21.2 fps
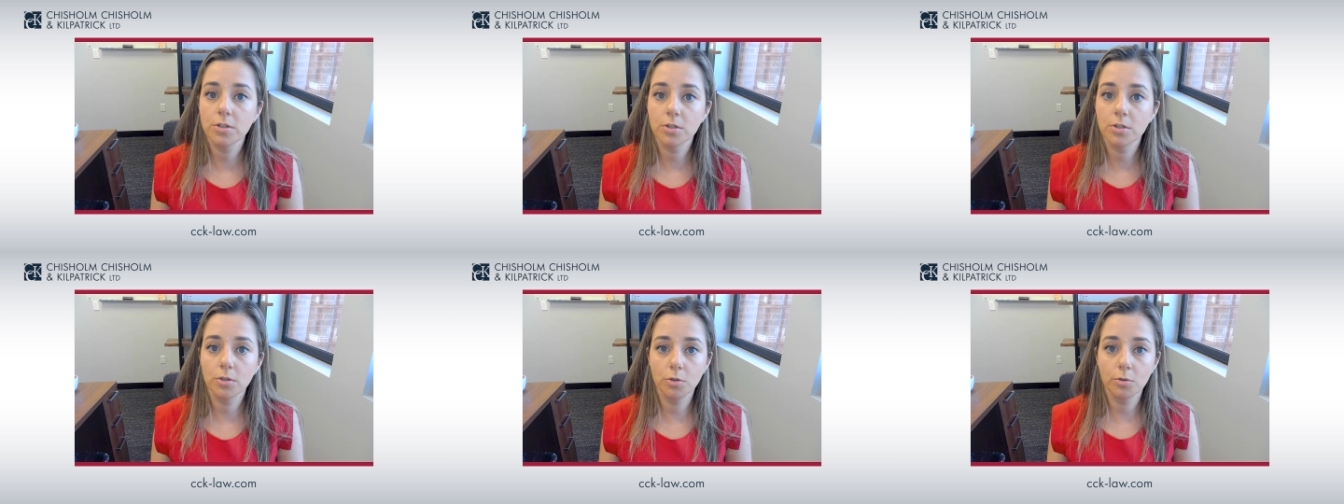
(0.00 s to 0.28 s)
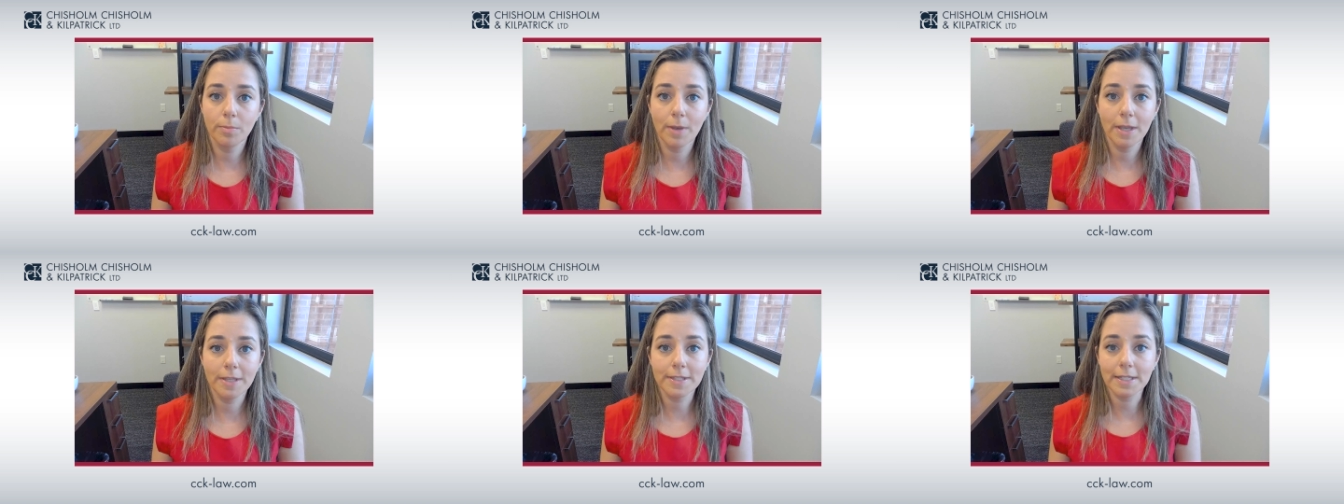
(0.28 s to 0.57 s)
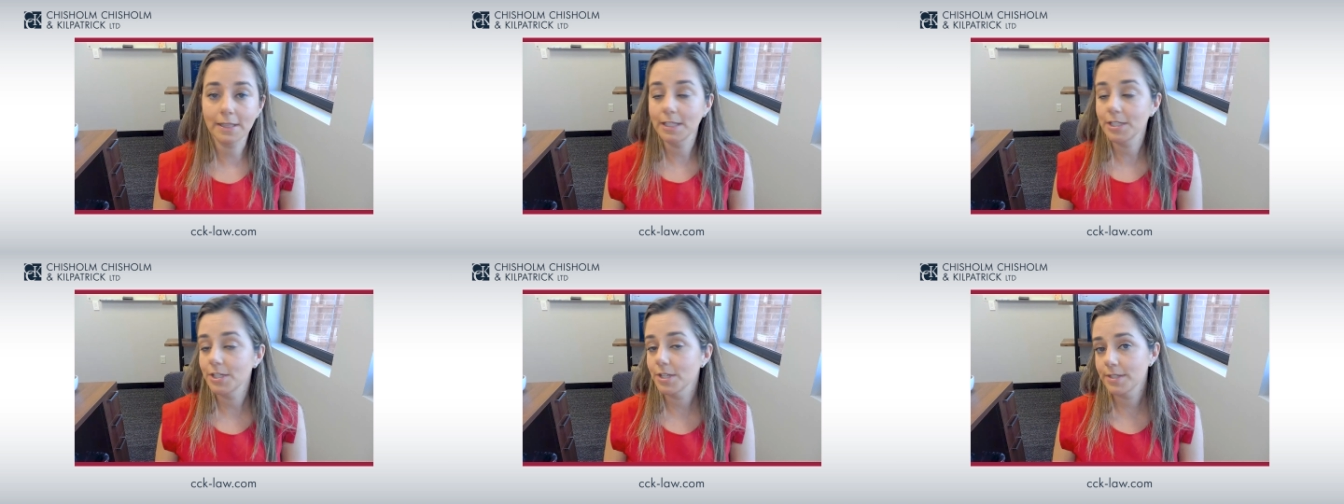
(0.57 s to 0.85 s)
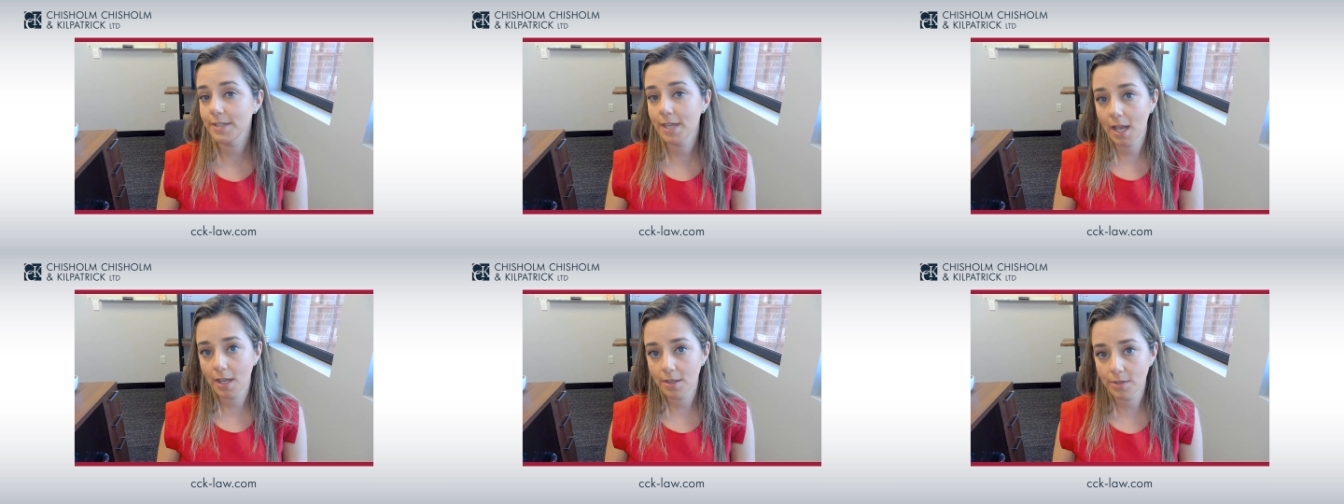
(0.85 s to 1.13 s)
who basically
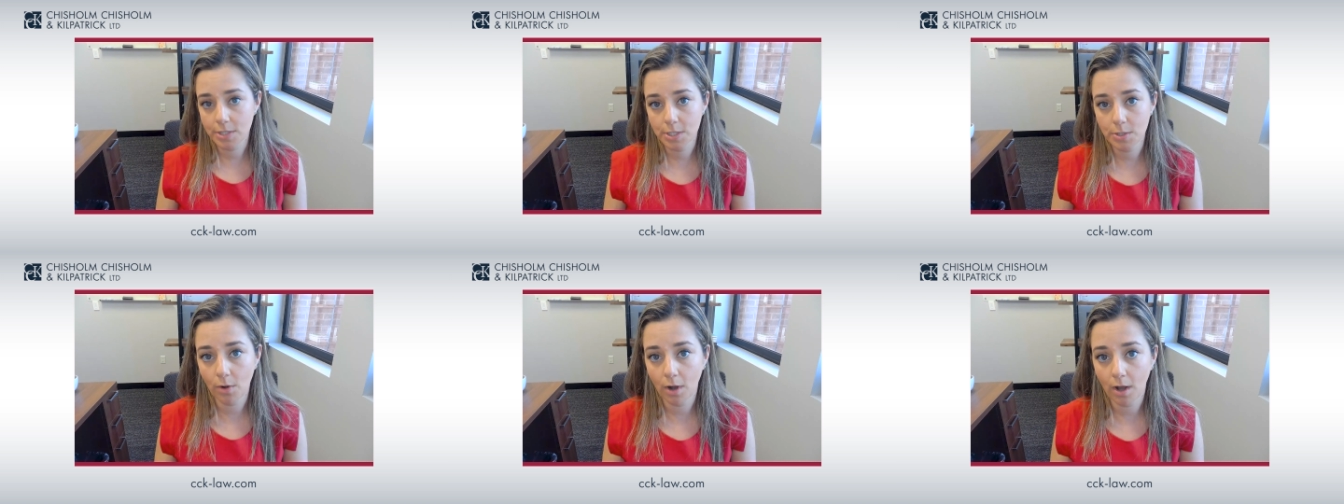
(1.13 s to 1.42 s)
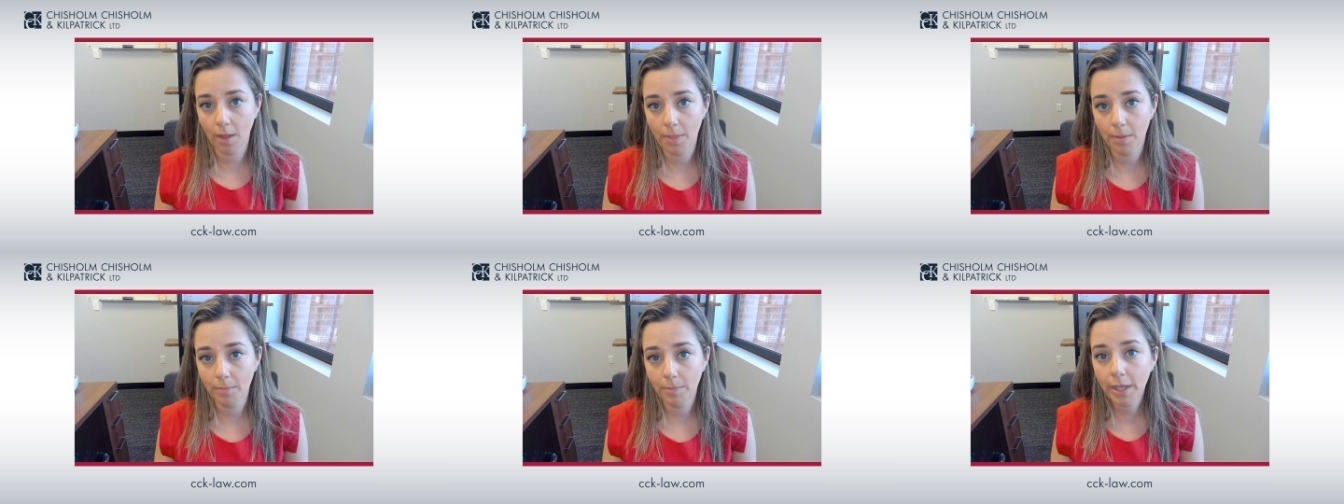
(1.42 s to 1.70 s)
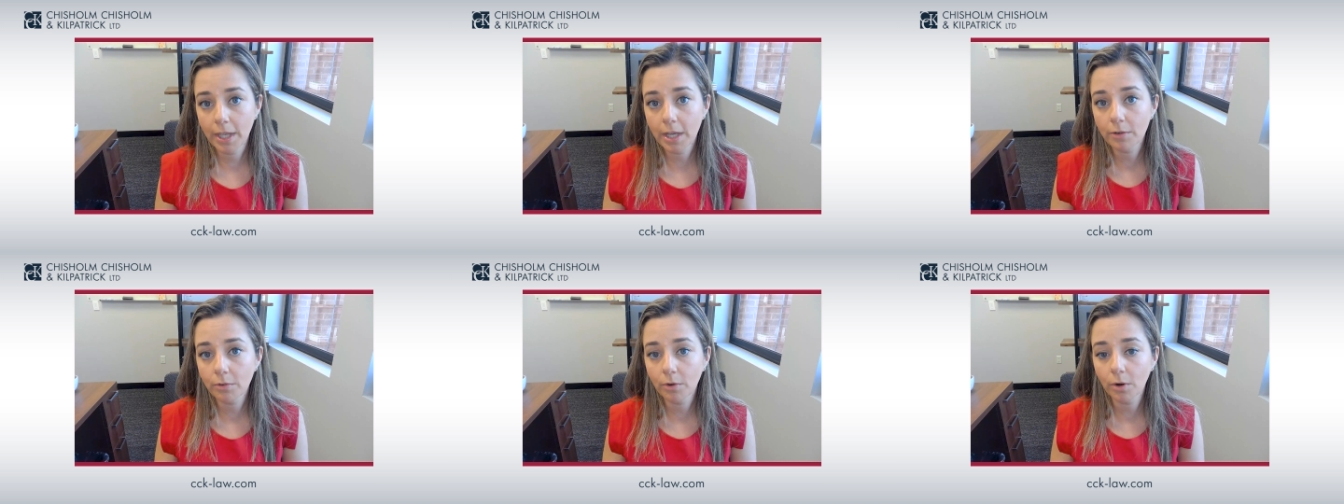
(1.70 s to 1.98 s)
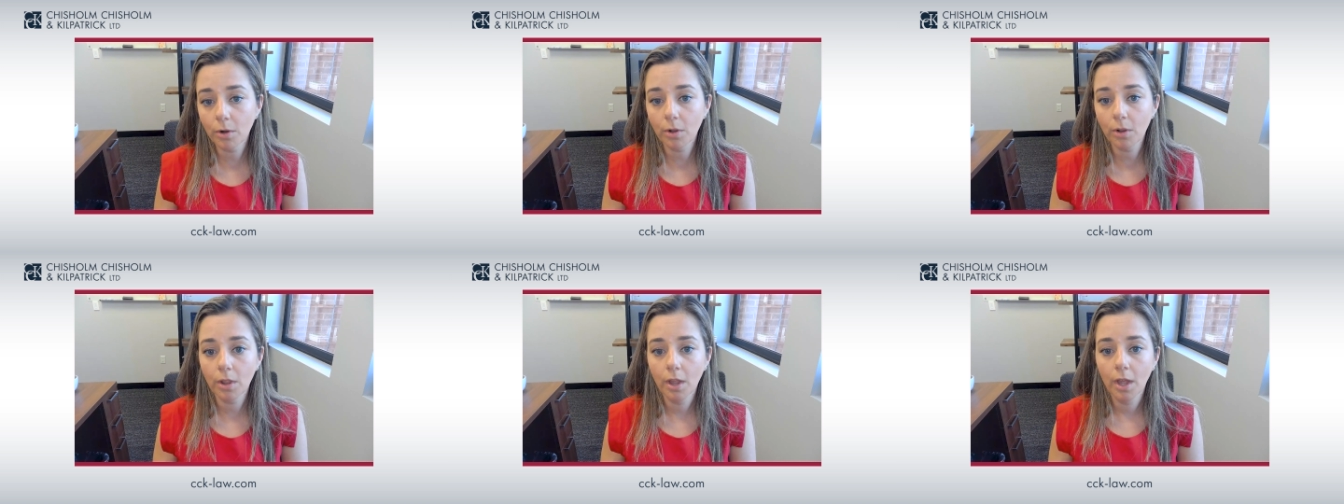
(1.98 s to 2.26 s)
just has you on the
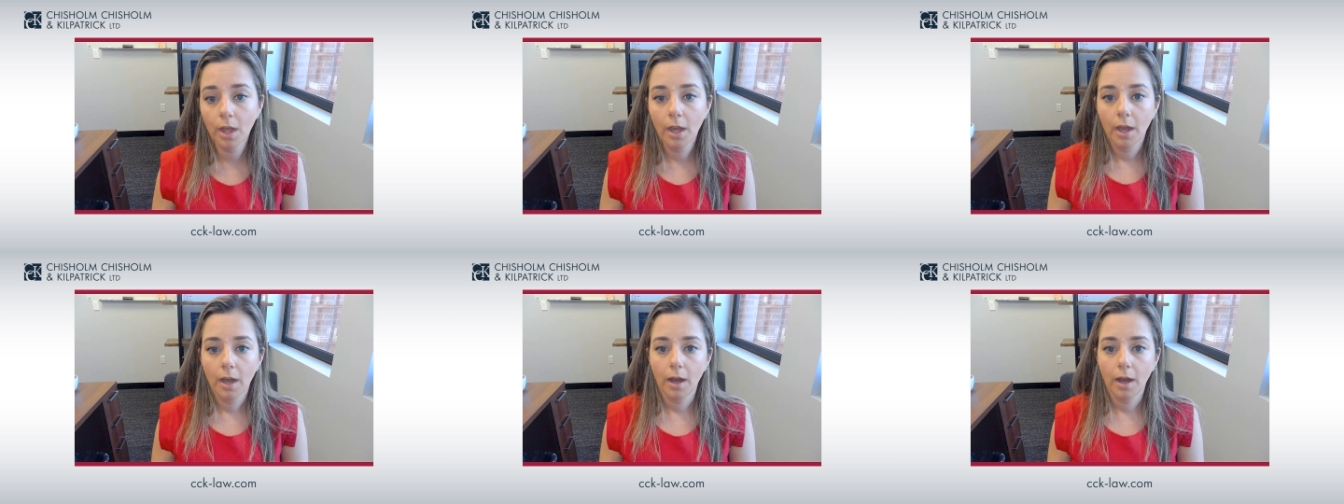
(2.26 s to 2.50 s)
payroll,